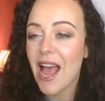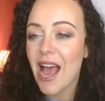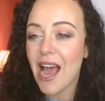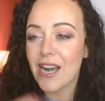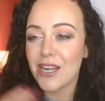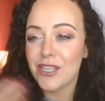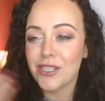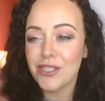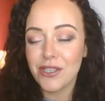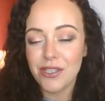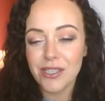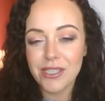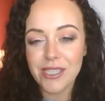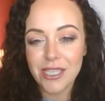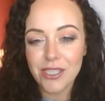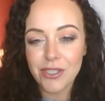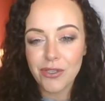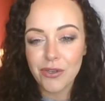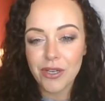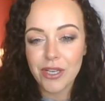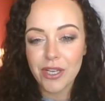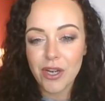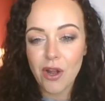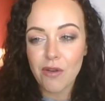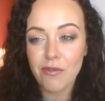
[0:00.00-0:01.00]
And as soon as I
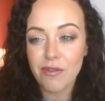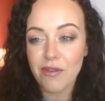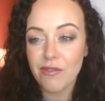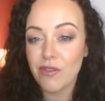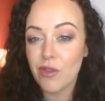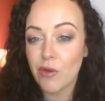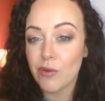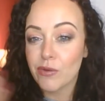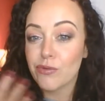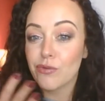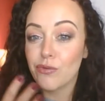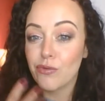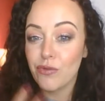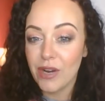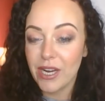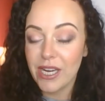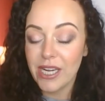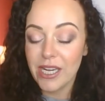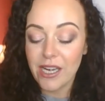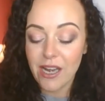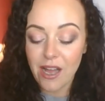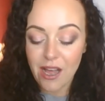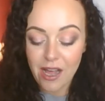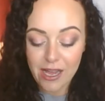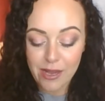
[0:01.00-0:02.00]
took it off, even though it's
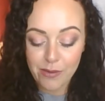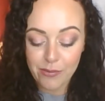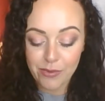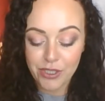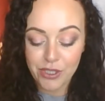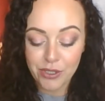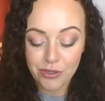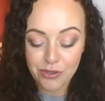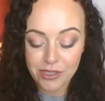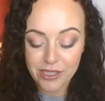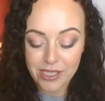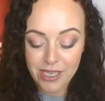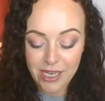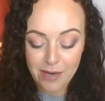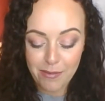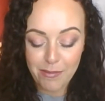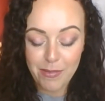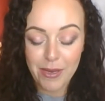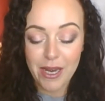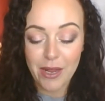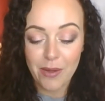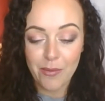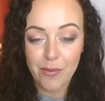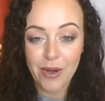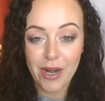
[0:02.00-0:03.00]
really light, which you'll see in a
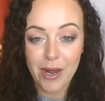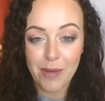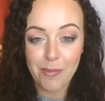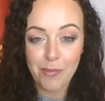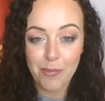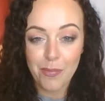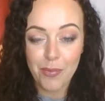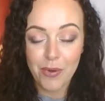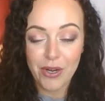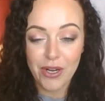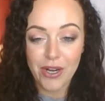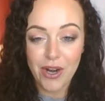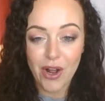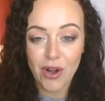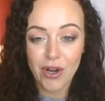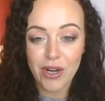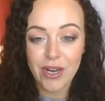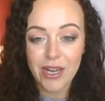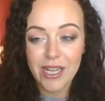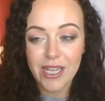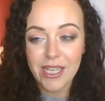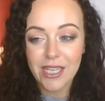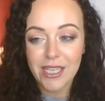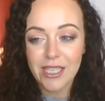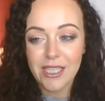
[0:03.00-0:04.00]
minute when I put it on,
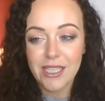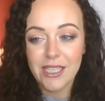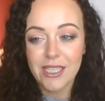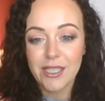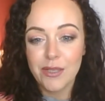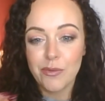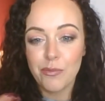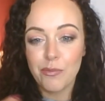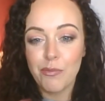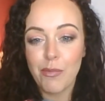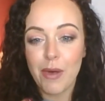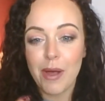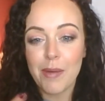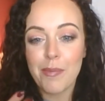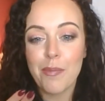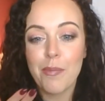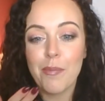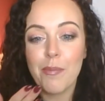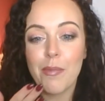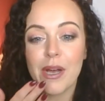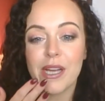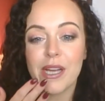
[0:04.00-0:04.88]
my